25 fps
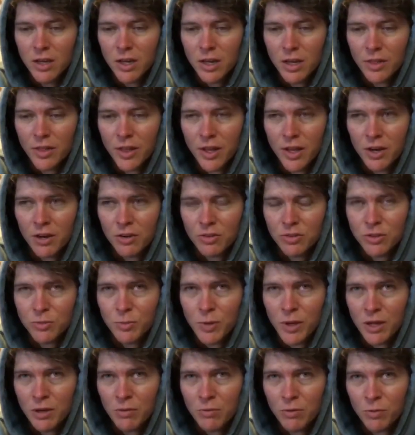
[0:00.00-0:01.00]
and then I was
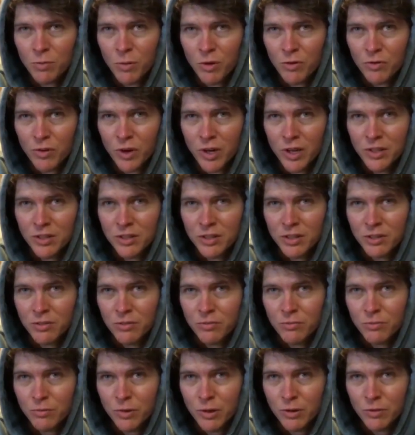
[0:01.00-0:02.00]
speaking with my friends
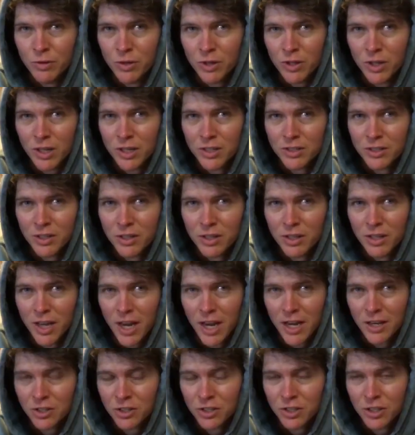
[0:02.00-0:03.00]
and we realized that it
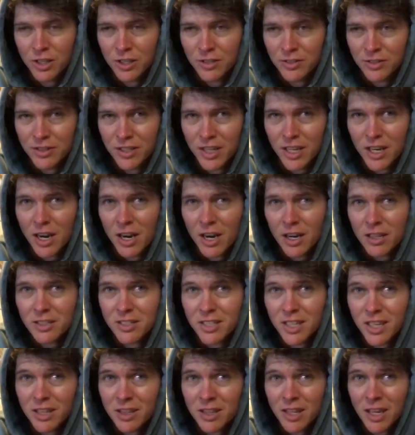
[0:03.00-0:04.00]
actually isn't that hard
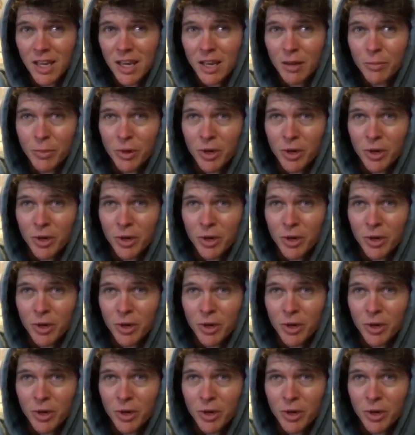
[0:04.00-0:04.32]
to get there,